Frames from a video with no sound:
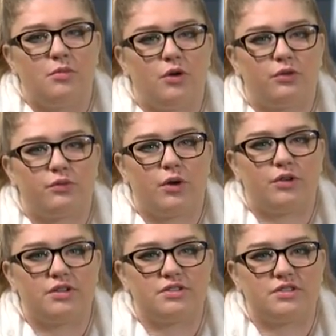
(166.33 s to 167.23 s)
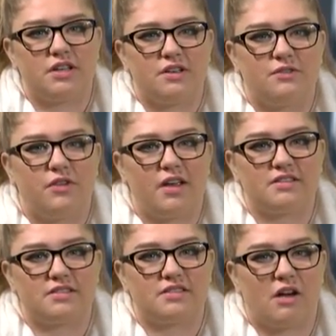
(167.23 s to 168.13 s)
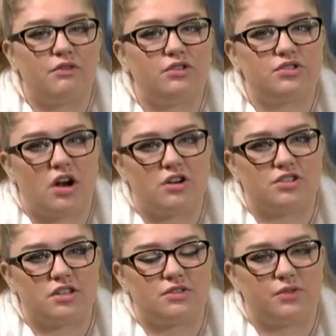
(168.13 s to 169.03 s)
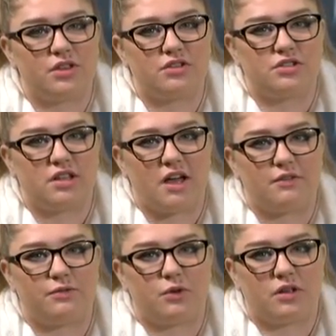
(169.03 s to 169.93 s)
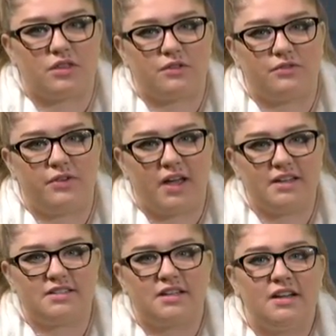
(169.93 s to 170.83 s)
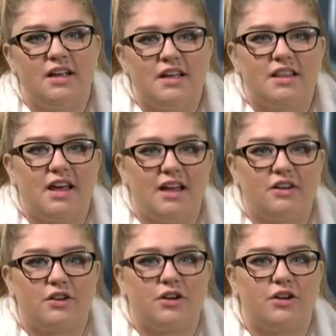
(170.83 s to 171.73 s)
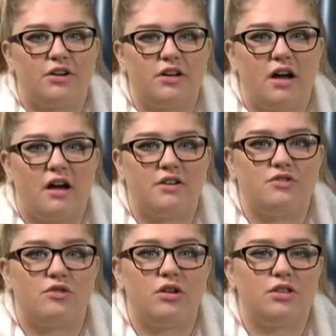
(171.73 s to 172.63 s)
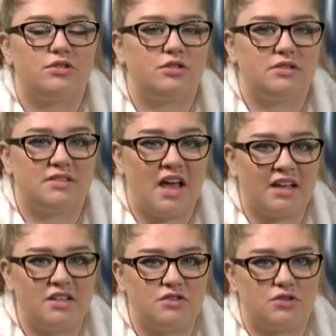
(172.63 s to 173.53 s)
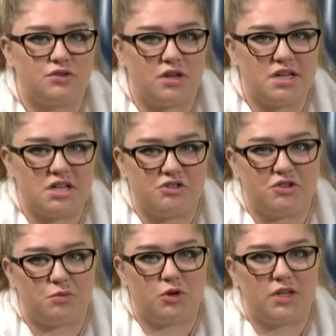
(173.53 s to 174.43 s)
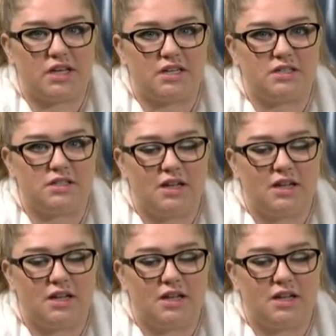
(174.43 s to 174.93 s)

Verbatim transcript: Both Roeders faced several charges for the July 4th fight that occurred on North 2nd Street in Sheboygan.